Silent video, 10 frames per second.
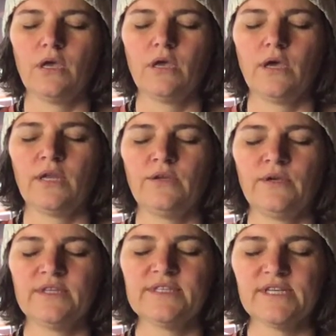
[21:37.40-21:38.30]
And you
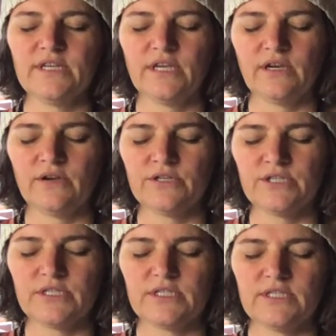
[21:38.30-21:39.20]
can sit here and
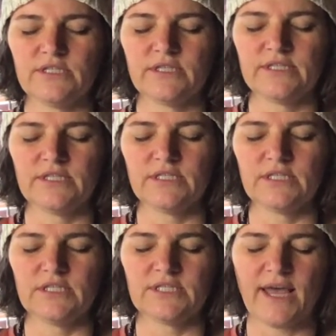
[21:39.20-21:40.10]
just listen to
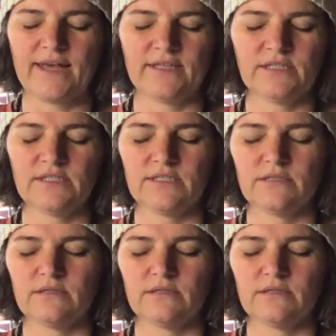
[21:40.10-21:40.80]
the silence.